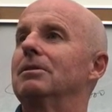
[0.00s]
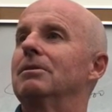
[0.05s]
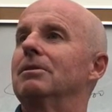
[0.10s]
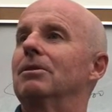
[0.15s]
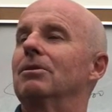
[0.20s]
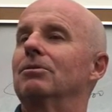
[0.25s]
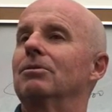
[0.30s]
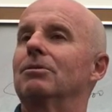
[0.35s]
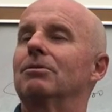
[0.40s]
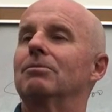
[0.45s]

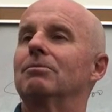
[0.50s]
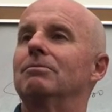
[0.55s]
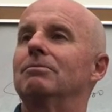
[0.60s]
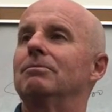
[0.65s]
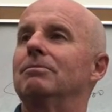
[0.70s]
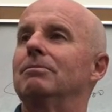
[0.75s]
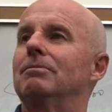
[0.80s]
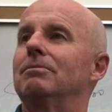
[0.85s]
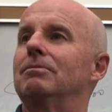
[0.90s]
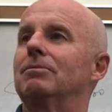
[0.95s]
those
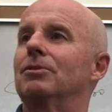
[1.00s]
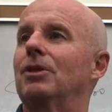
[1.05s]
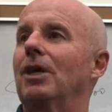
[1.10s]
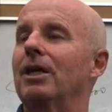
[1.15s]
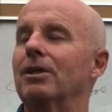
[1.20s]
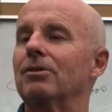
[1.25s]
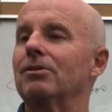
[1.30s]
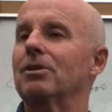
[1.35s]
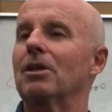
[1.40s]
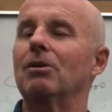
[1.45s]

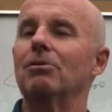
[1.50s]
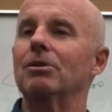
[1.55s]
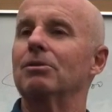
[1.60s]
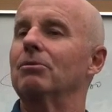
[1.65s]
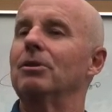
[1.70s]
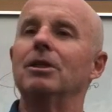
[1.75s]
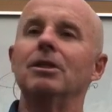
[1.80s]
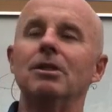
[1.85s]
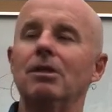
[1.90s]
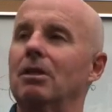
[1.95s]
sandals I always
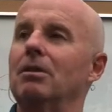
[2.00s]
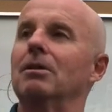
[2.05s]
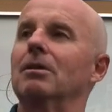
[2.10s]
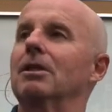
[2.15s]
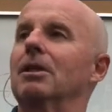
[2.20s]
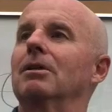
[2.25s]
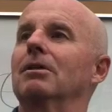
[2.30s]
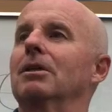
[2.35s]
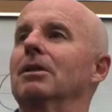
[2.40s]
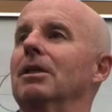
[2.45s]
wanted. Oh,
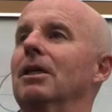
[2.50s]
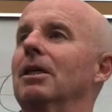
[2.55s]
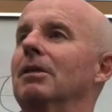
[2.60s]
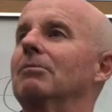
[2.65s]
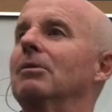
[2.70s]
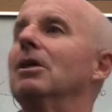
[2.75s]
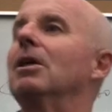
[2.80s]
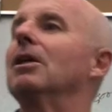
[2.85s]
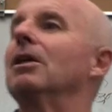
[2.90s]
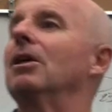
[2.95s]
okay, I'm going to get them.
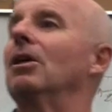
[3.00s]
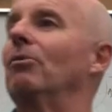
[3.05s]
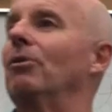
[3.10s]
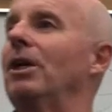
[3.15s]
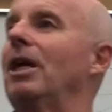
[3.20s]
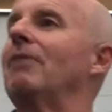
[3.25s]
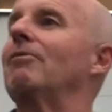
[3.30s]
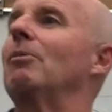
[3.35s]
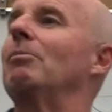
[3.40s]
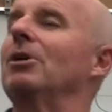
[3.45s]
You know,
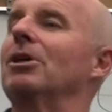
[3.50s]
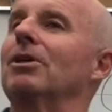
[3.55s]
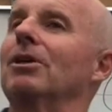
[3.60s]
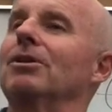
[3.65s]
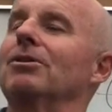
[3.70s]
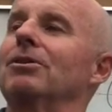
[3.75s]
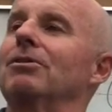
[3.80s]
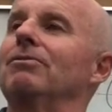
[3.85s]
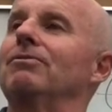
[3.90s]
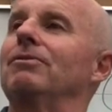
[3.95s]
whatever,
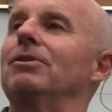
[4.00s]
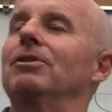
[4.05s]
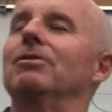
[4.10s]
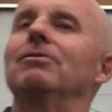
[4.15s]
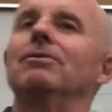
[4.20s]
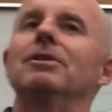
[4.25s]
because you've